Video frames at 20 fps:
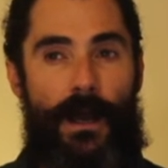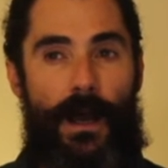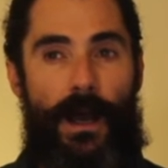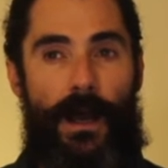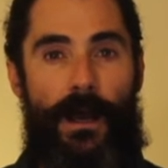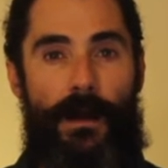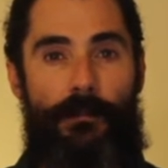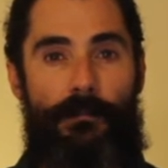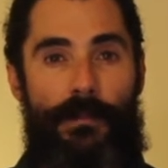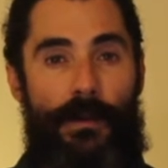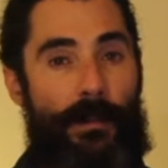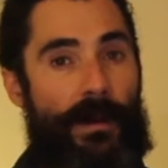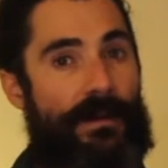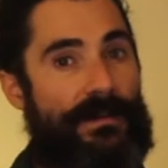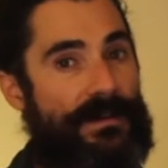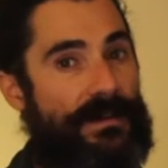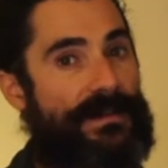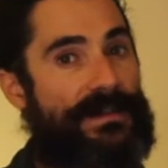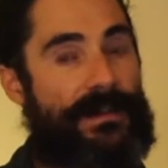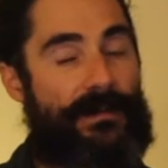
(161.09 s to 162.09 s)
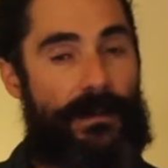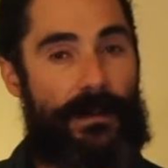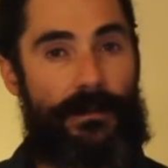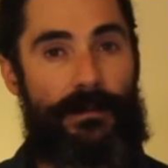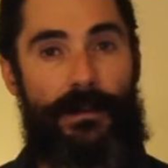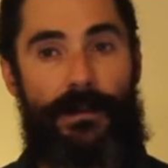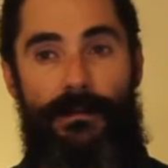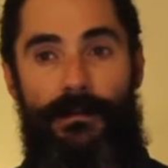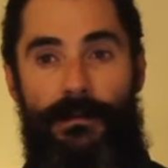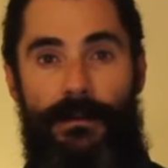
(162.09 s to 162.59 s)
But Marechera is saying
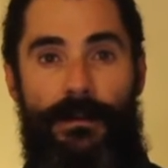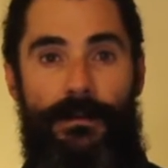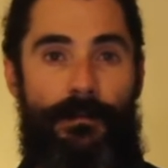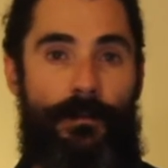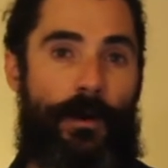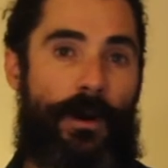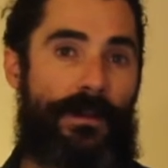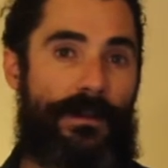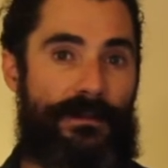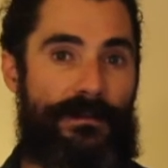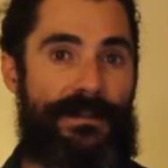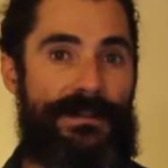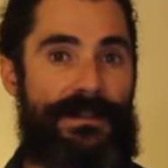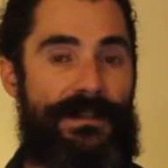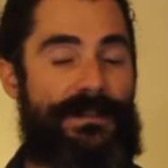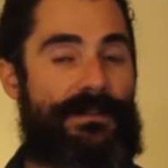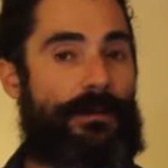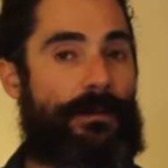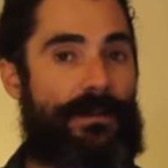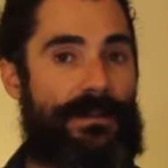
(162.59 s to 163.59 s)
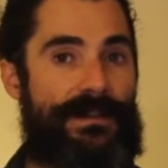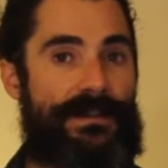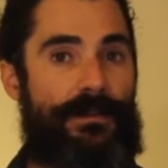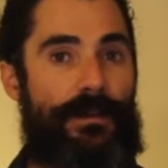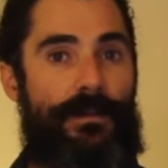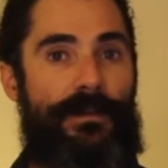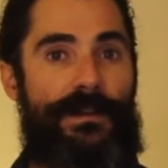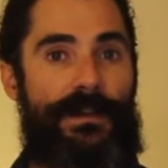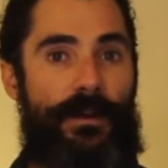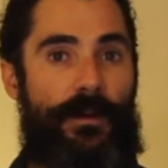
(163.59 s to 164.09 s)
that while there is this role, it's
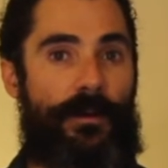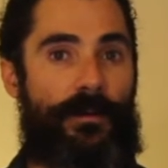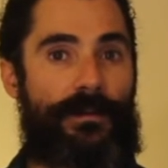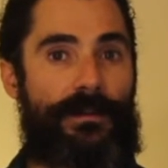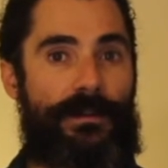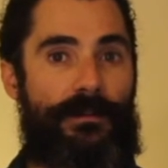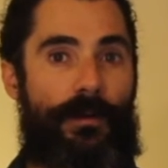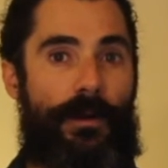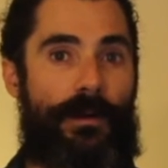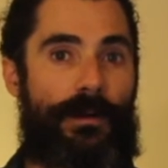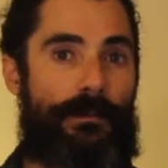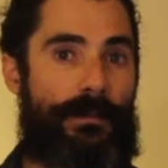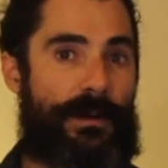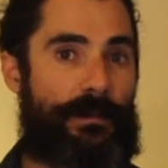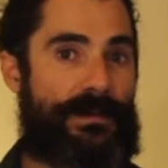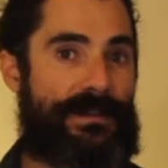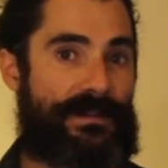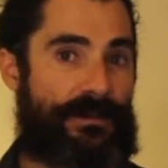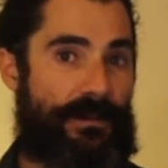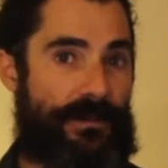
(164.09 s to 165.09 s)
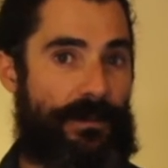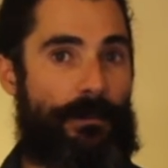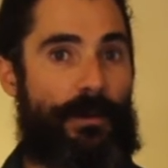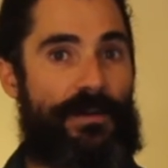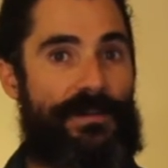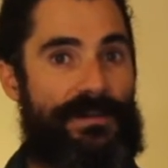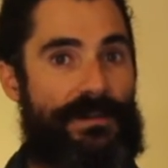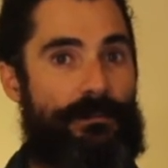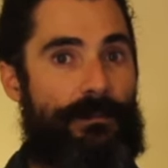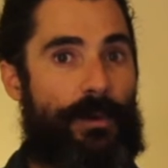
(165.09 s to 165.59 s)
not the only role, and maybe it's not the
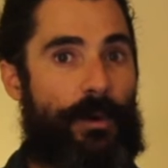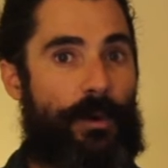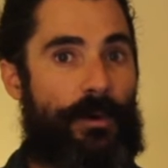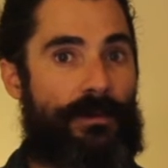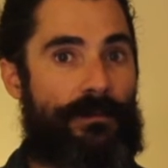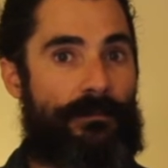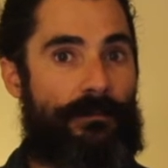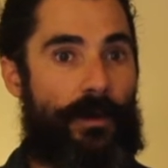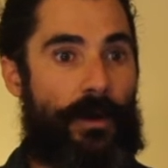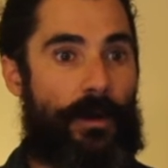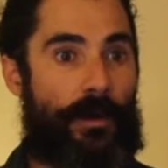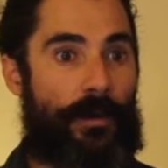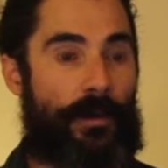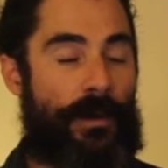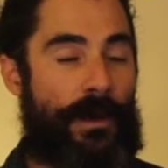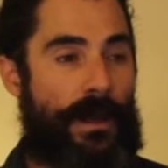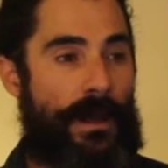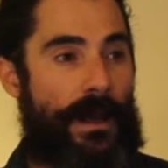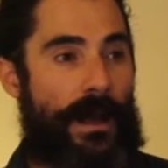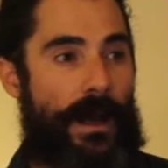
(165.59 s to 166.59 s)
most important role.